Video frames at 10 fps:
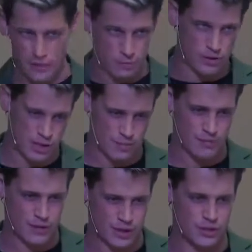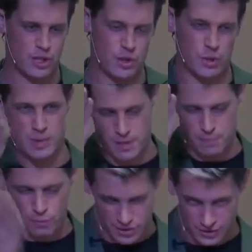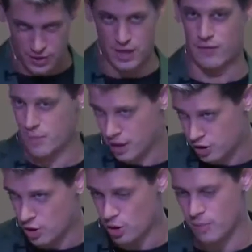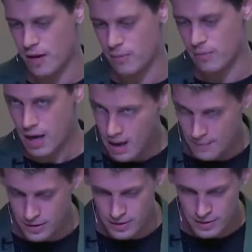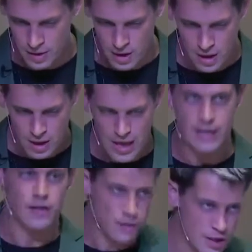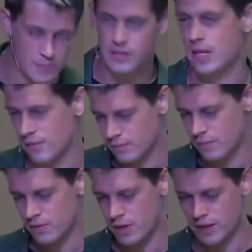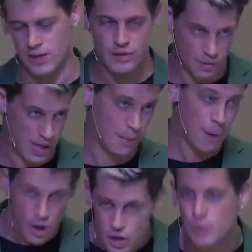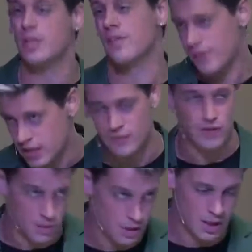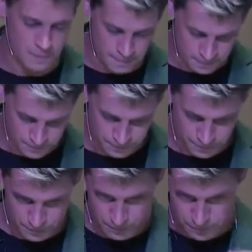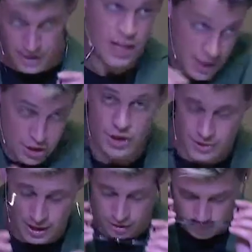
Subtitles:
other Muslim thinks that you should be in prison if you make a joke about Muhammad, and 30% of them think that it's okay to punch you in the face for doing it, in addition to sending